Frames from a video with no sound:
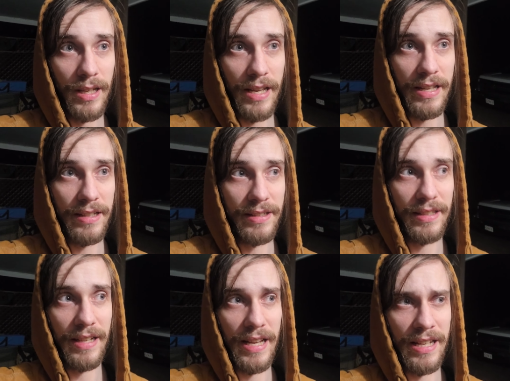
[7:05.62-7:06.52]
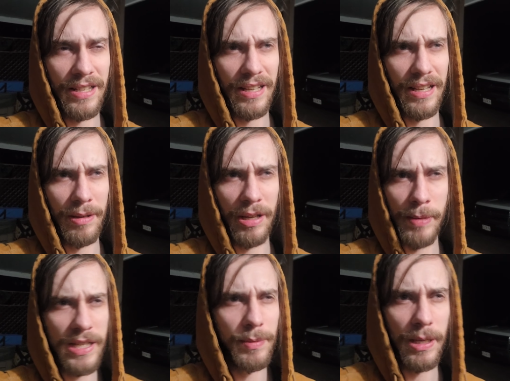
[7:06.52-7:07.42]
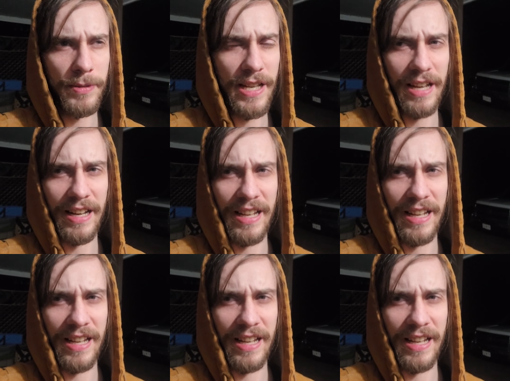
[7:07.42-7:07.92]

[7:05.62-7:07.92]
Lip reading: It makes me upset,